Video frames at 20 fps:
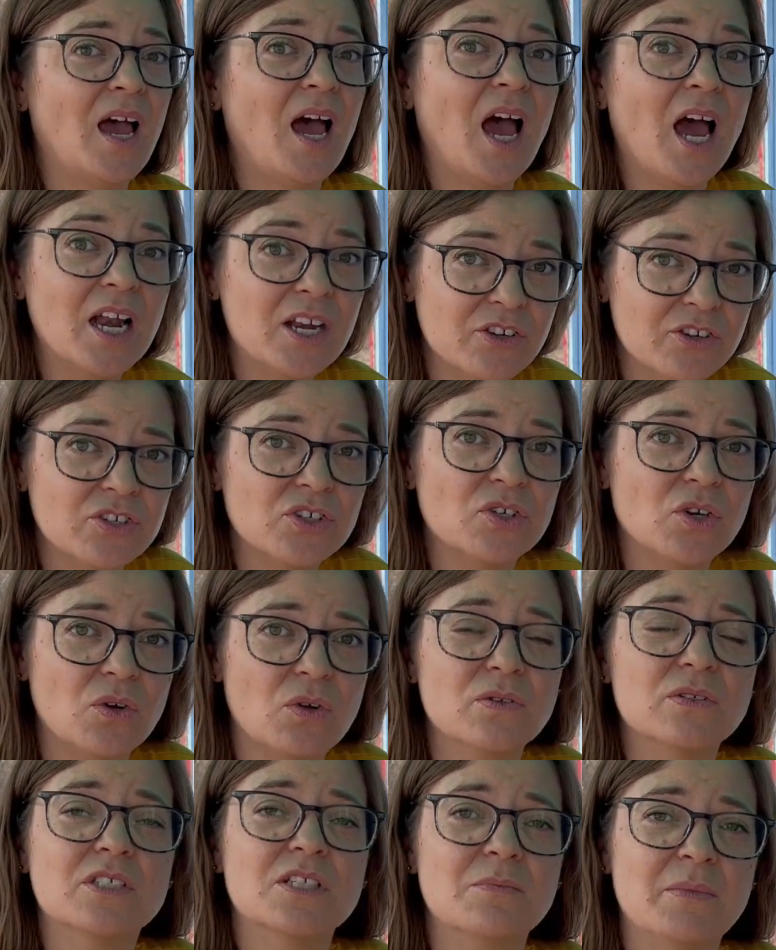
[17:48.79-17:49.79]

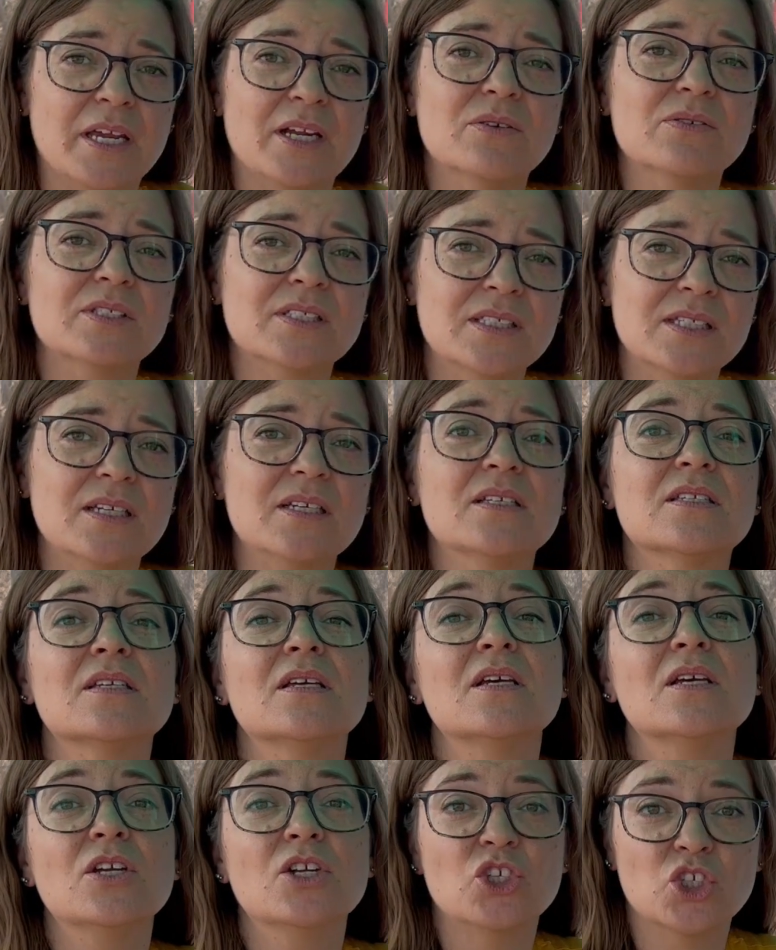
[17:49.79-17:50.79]
100-year-old tomato seeds
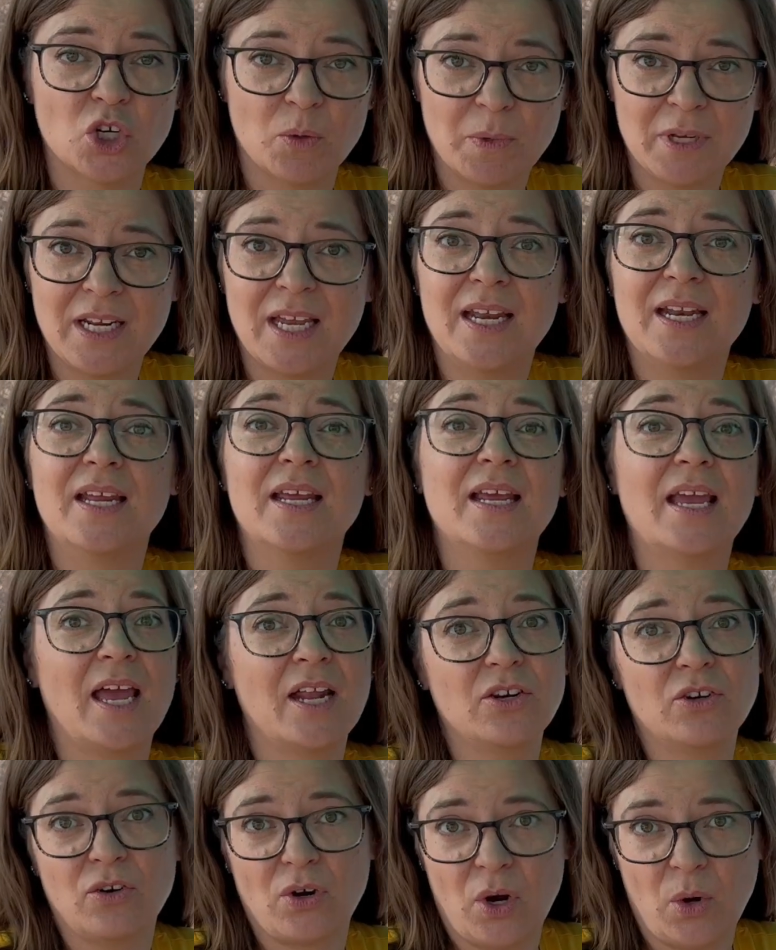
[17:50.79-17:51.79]
germinating
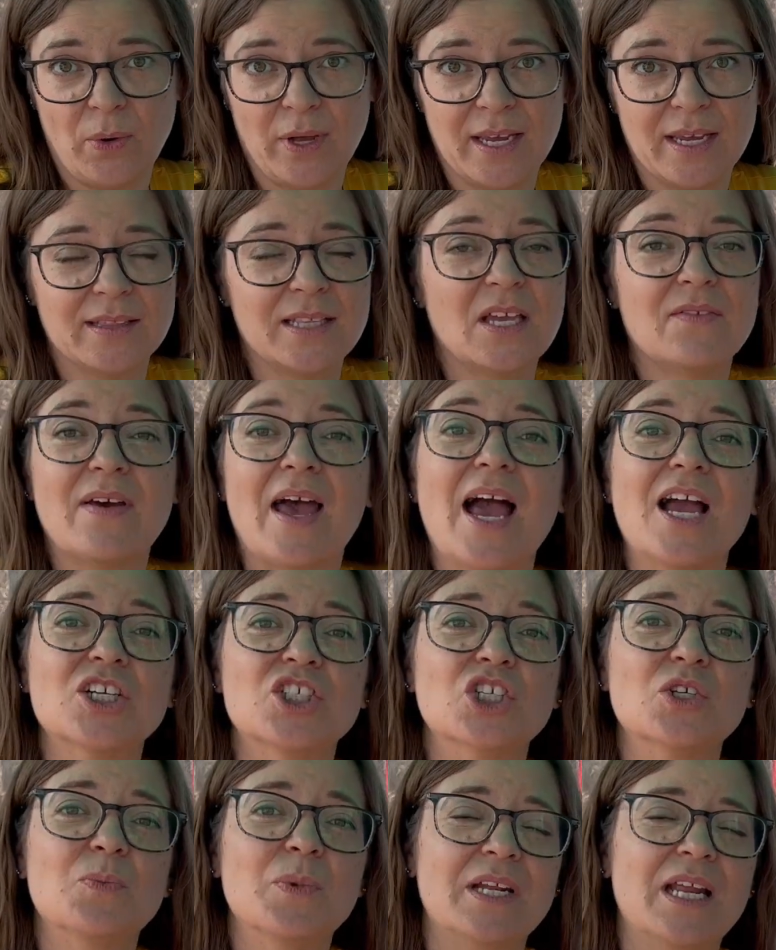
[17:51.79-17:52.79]
and growing, and they've
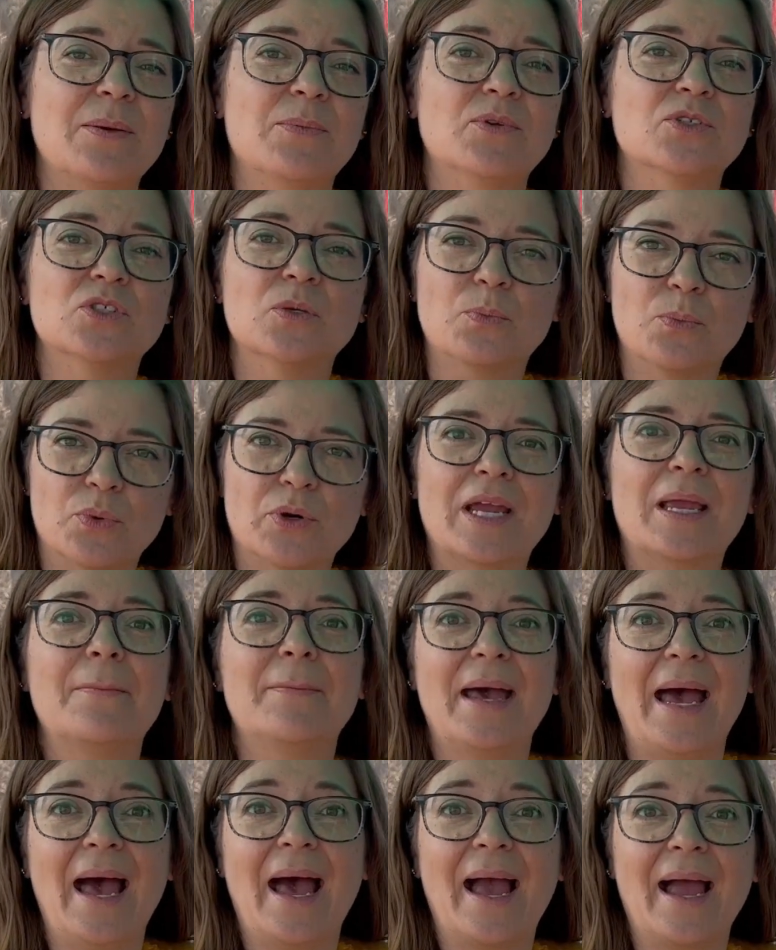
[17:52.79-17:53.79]
actually been able to bring
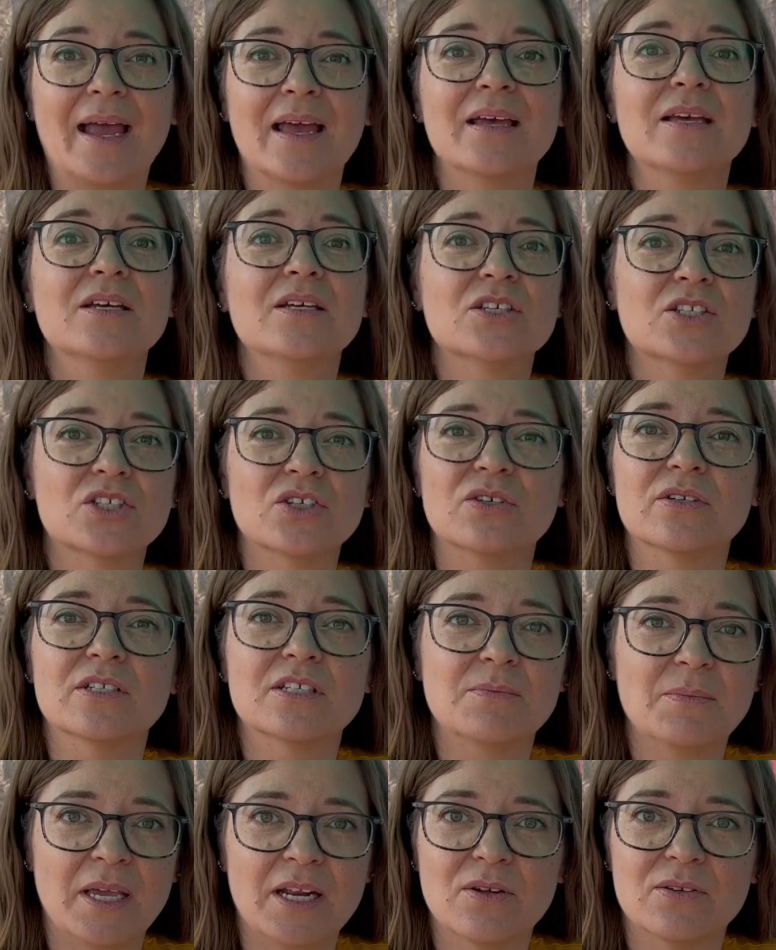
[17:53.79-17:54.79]
back certain
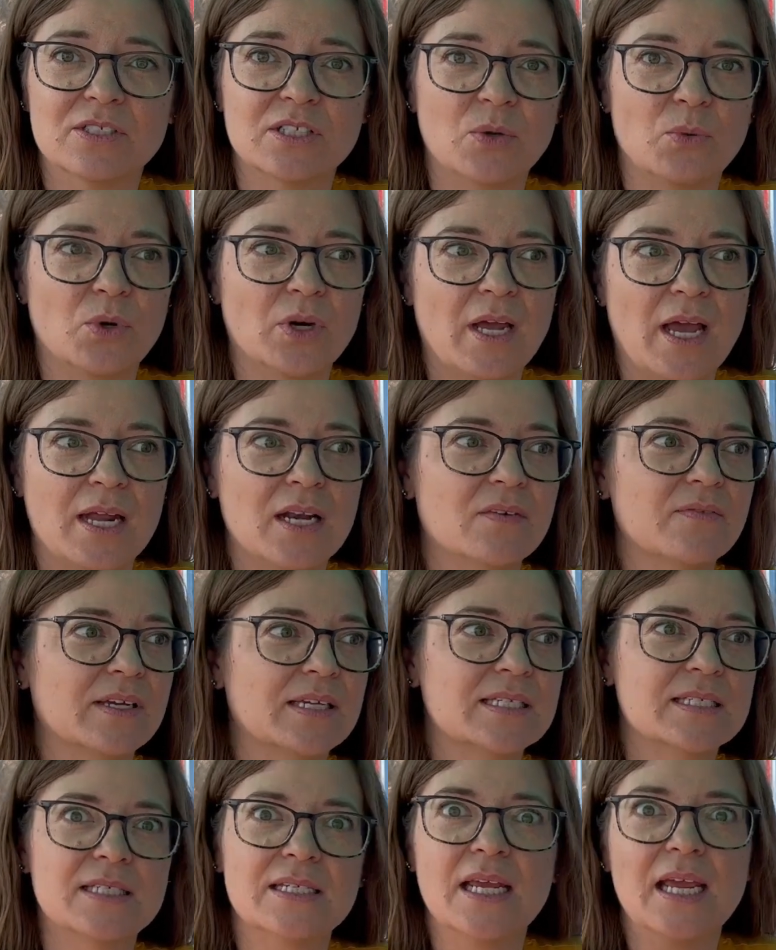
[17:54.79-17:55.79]
tomatoes that were kind of
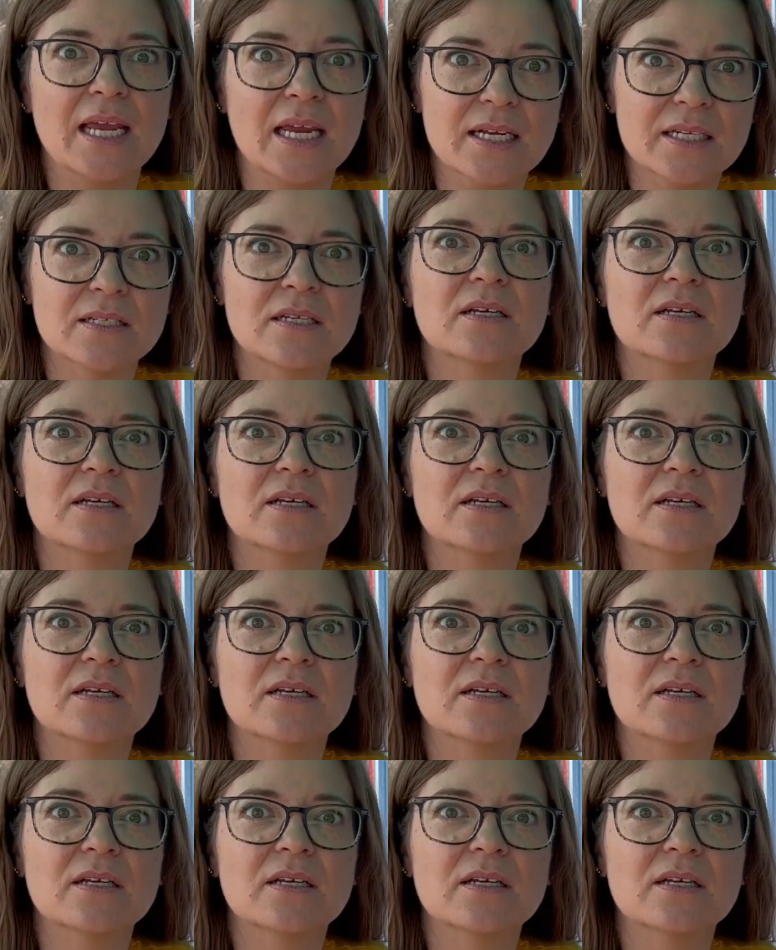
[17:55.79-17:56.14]
extinct.